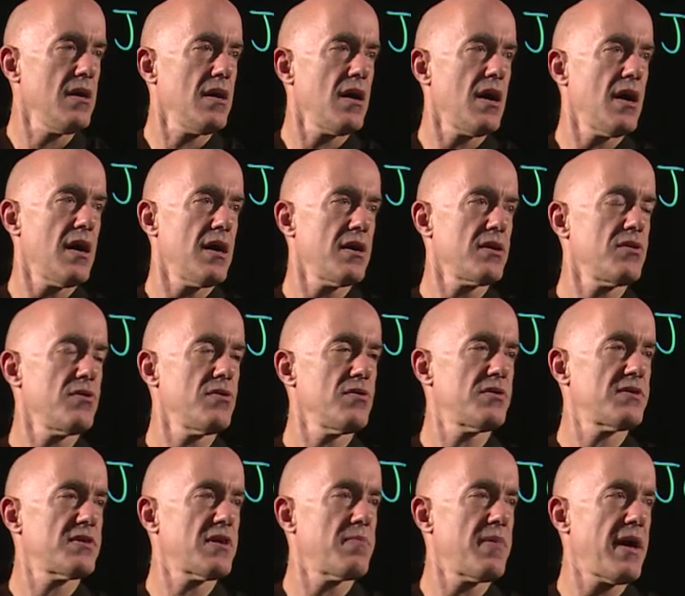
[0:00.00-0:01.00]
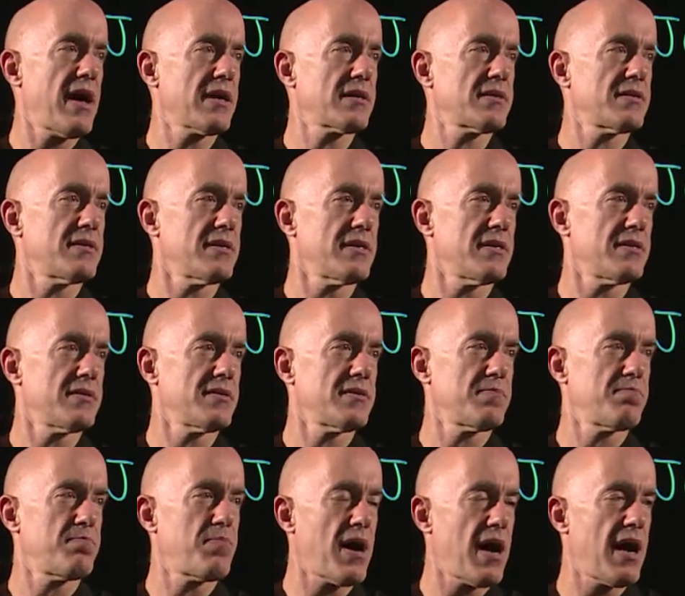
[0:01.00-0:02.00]
Uh, u sub x is
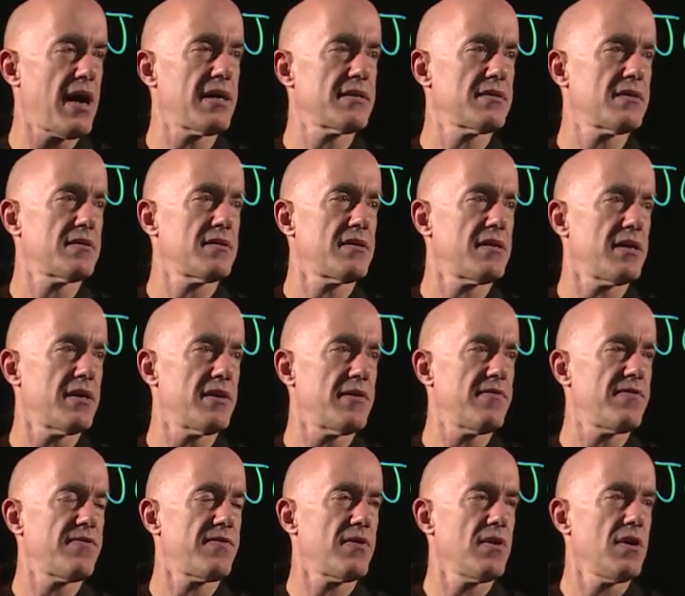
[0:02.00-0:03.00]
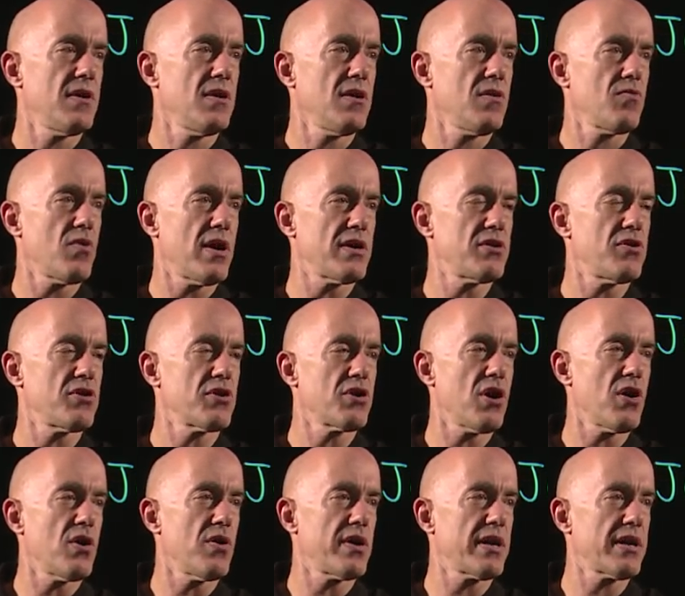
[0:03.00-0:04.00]
positive when you're
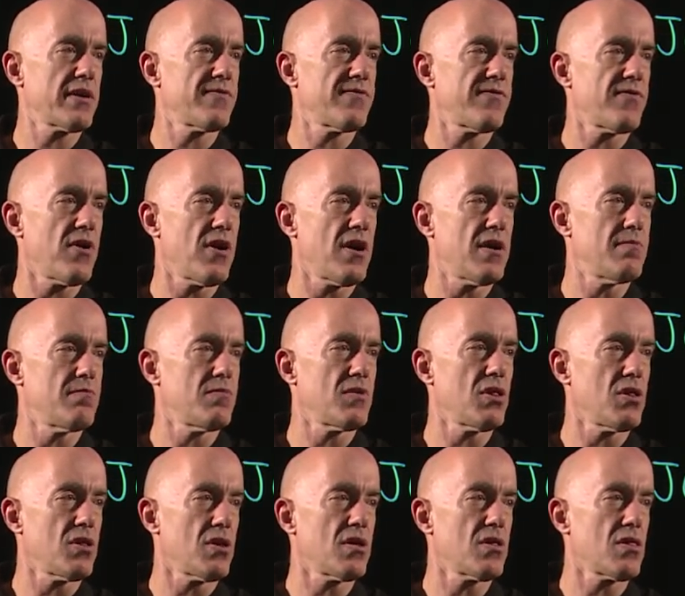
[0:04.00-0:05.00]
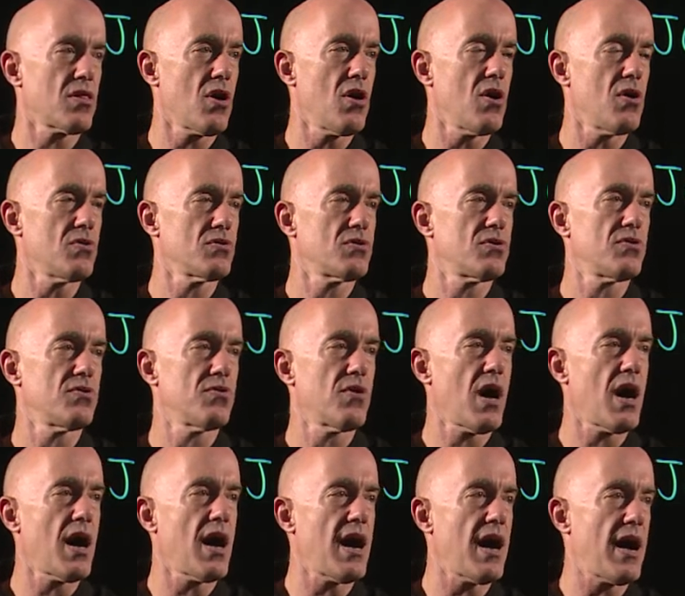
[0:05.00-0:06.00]
going from low to
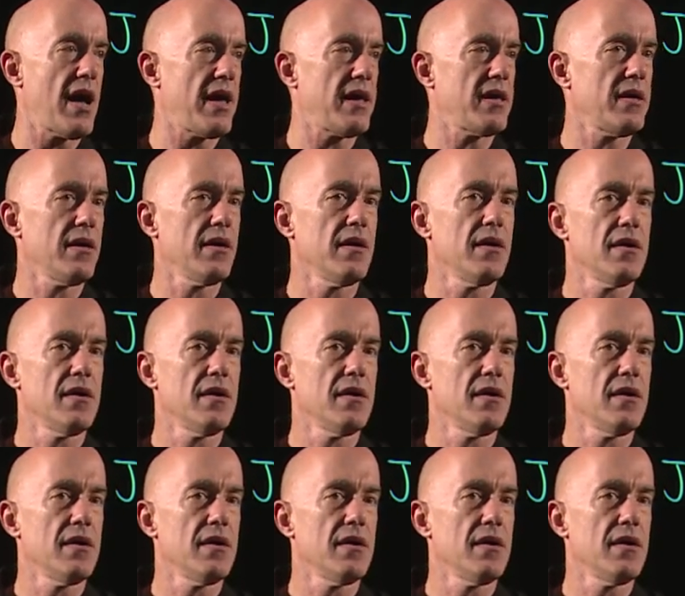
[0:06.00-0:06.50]
high,